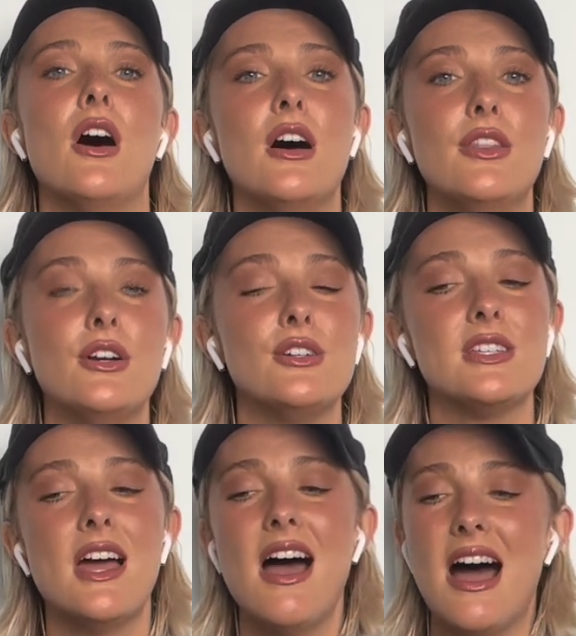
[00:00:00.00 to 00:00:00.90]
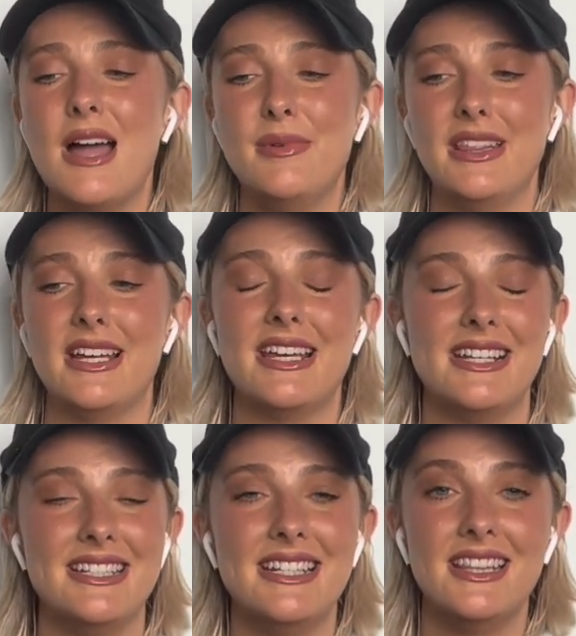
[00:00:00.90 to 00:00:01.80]
others. I mean, like,
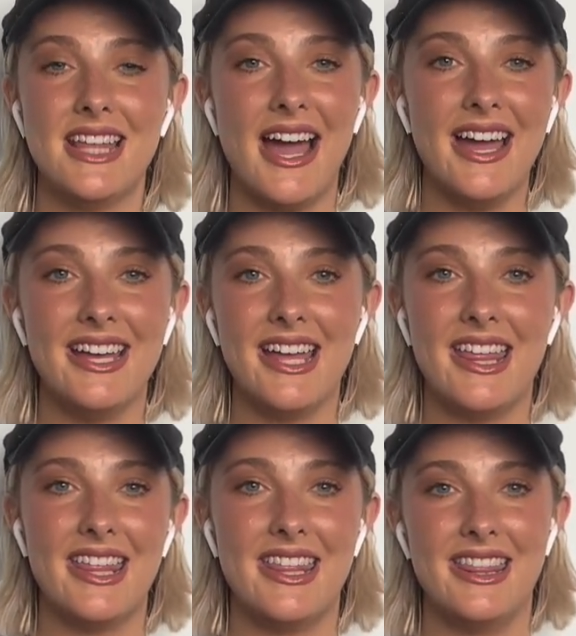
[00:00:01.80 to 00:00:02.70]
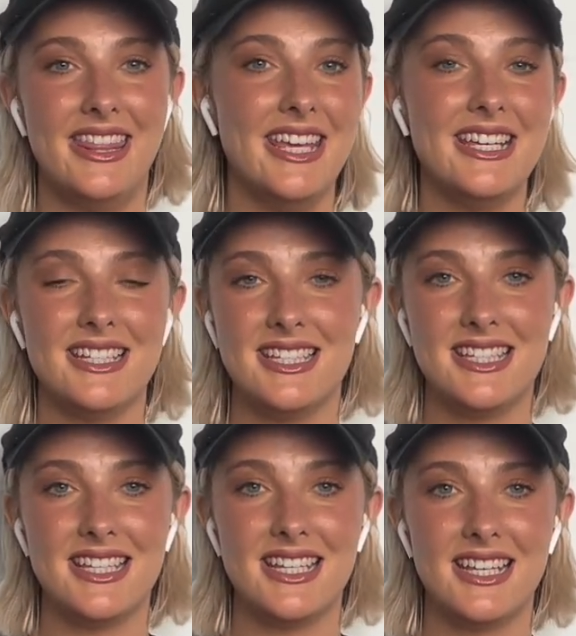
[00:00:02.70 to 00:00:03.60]
isn't that
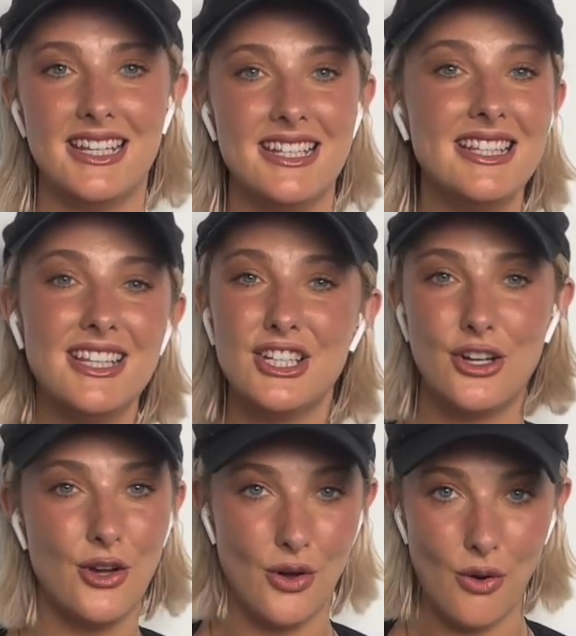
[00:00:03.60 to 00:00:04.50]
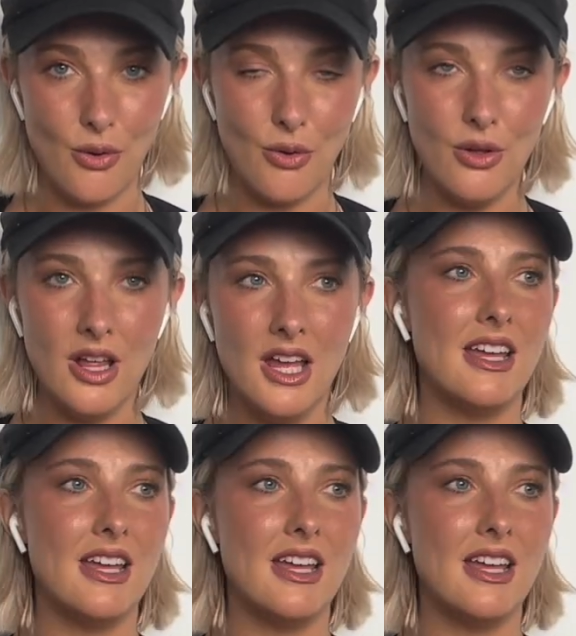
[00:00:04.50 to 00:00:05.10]
the goal,